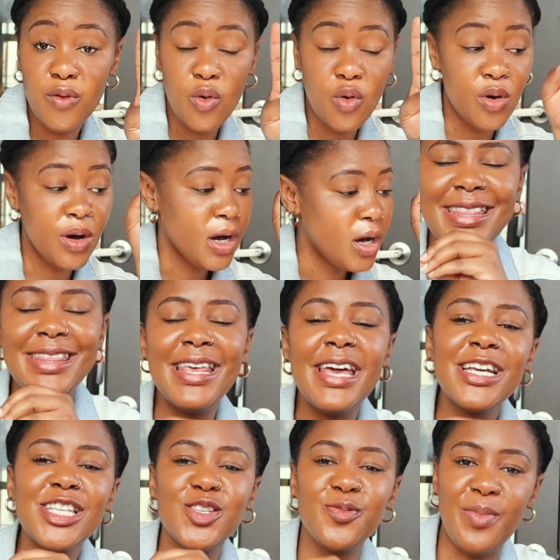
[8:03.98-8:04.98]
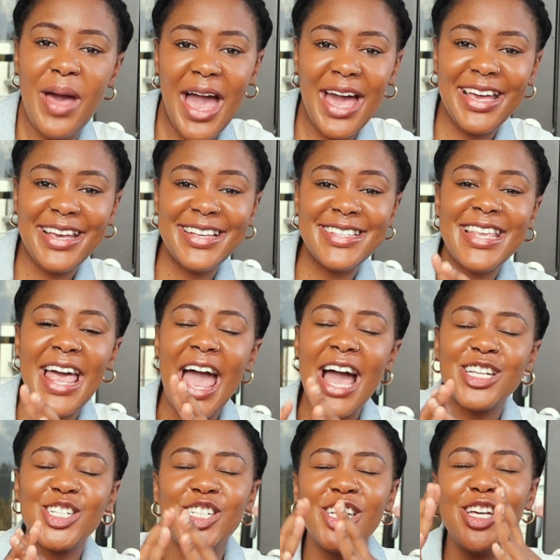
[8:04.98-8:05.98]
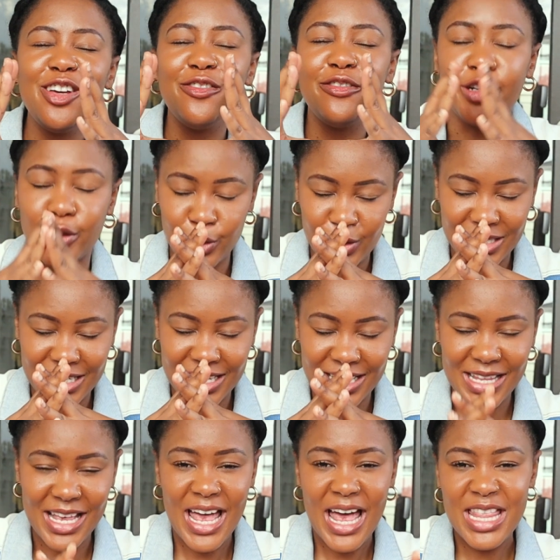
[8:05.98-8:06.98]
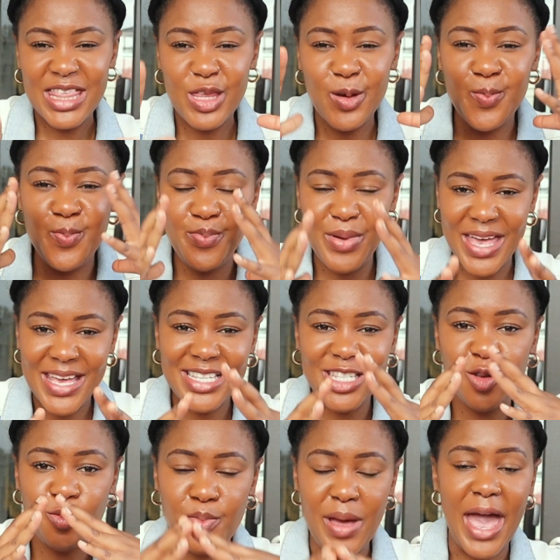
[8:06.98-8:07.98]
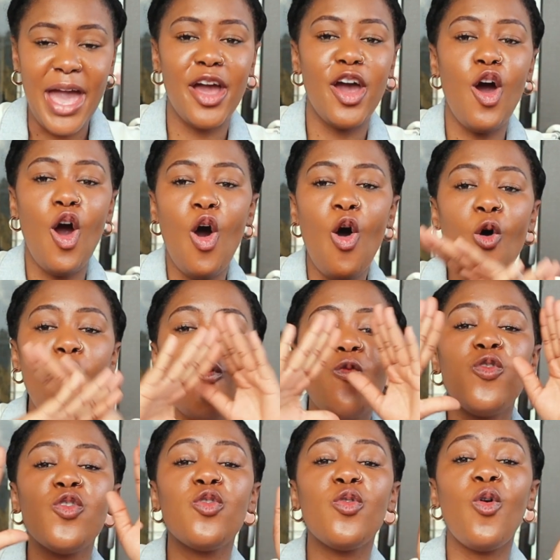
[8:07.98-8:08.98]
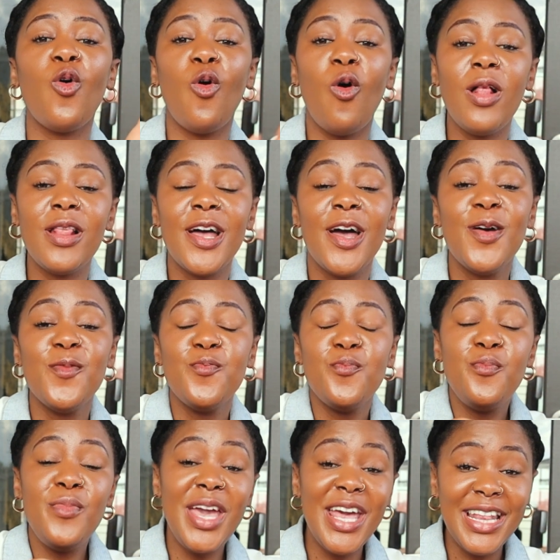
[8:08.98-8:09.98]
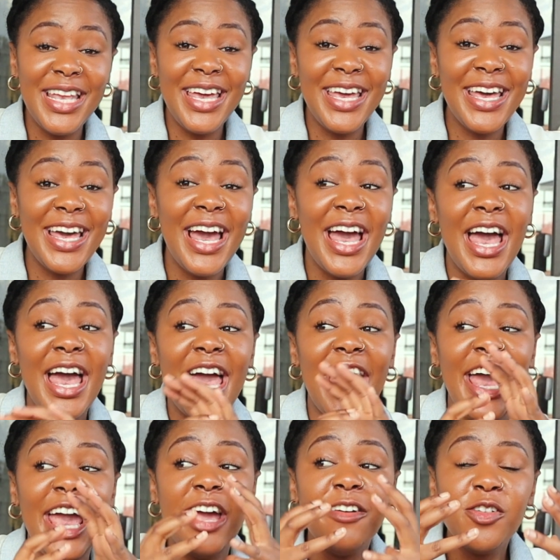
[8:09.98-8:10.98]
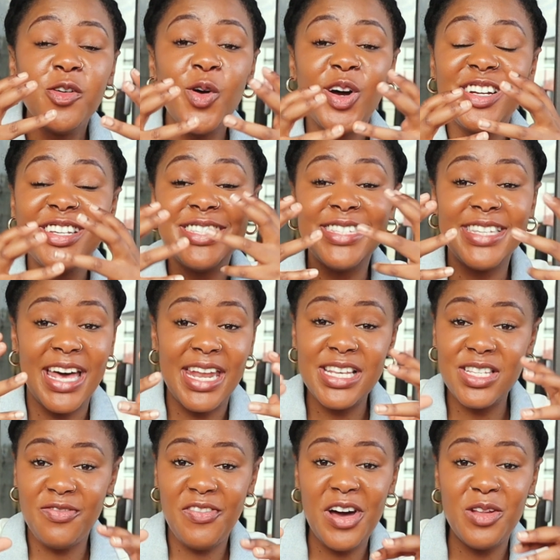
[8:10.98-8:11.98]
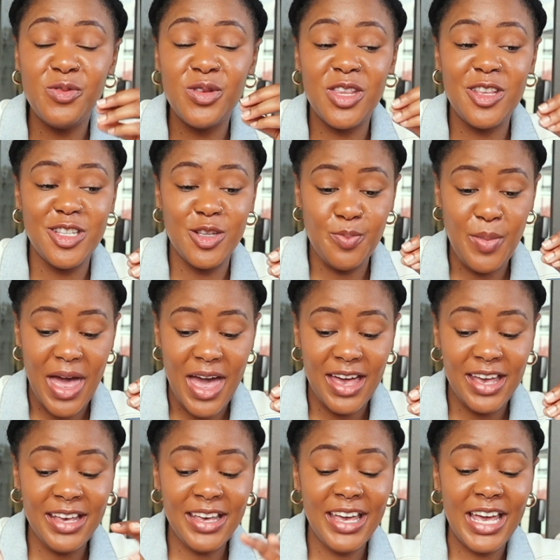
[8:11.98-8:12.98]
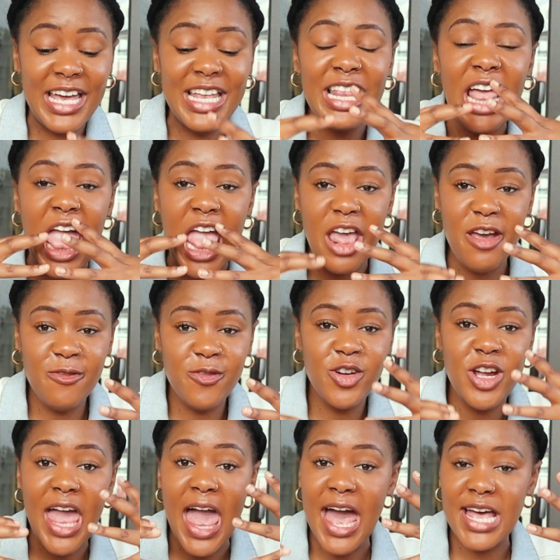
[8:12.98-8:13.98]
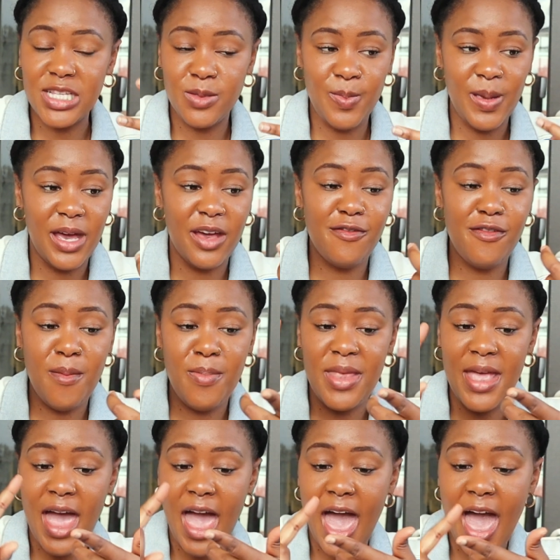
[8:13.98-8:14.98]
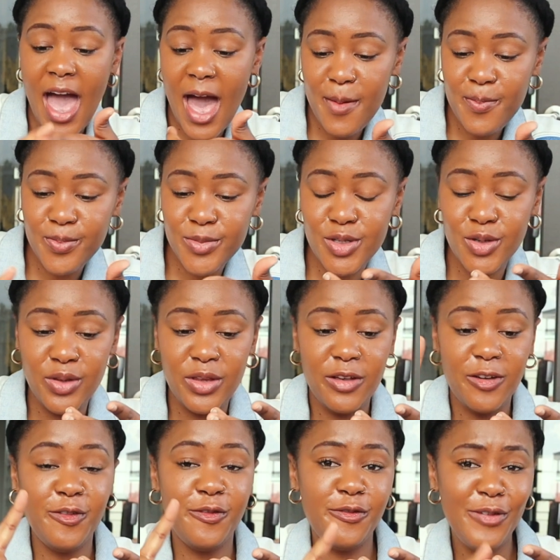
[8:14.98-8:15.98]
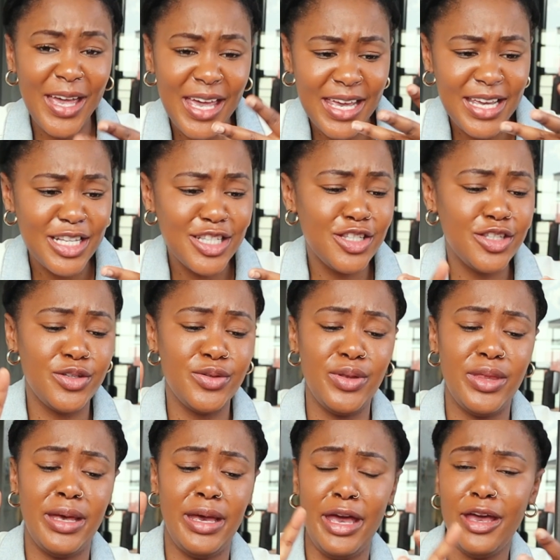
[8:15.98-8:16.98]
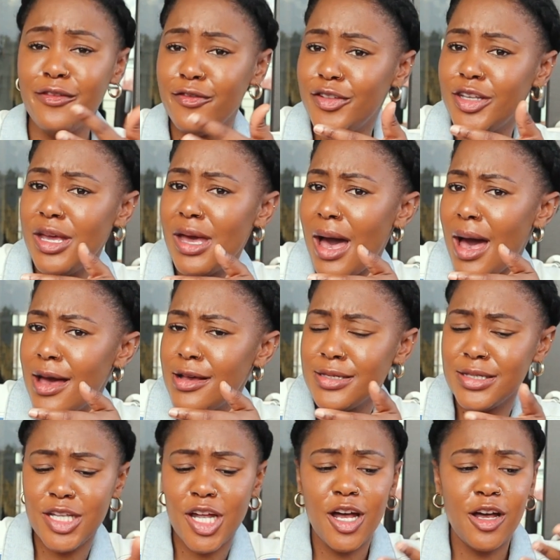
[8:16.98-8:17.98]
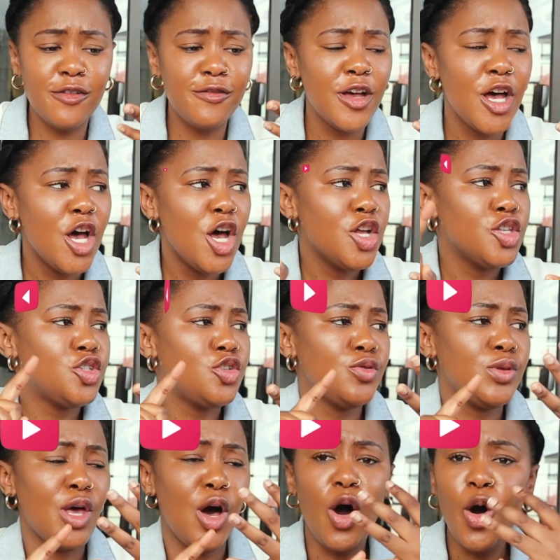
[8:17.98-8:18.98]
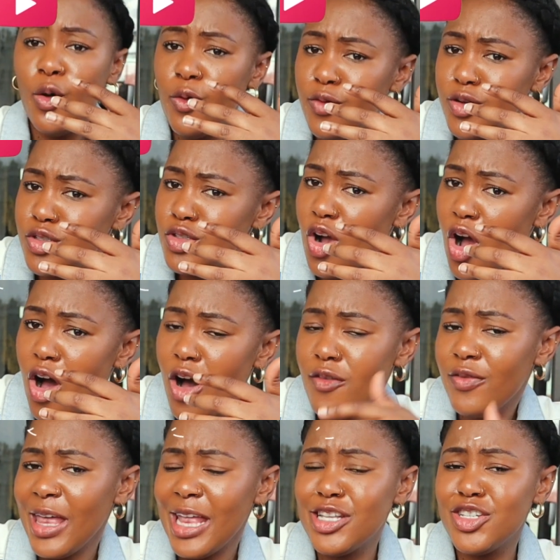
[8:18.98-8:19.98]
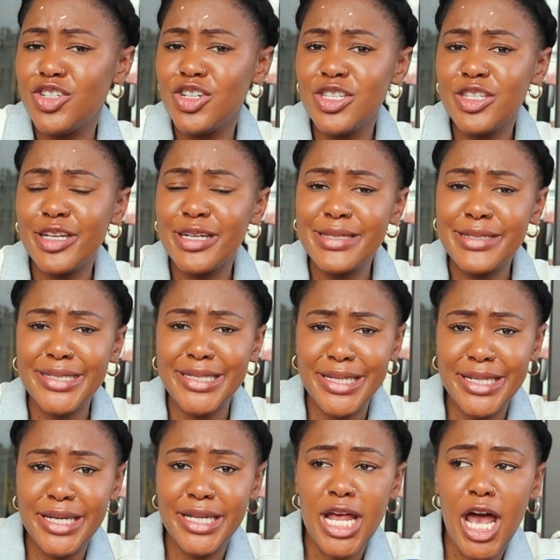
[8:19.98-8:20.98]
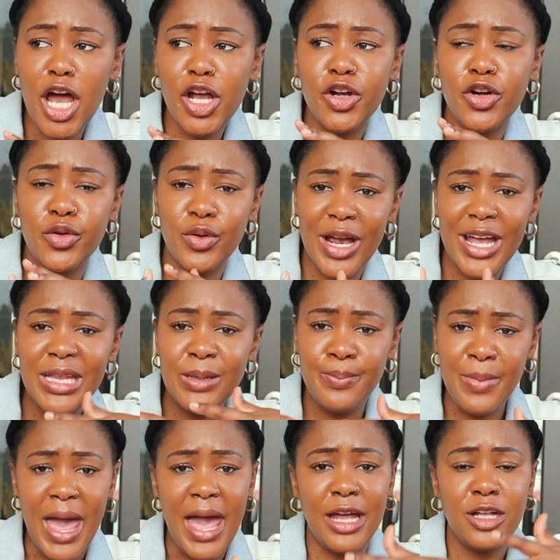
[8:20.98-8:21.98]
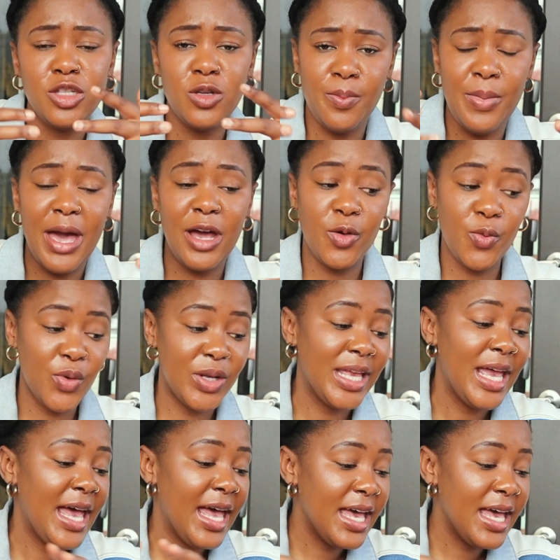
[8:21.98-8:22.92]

4. The next bank is actually voted the best bank overall, meaning everyone is satisfied with this bank in every aspect, from the app to the fees to the FDI stuff to the overdraft. It's just considered a great bank to bank with.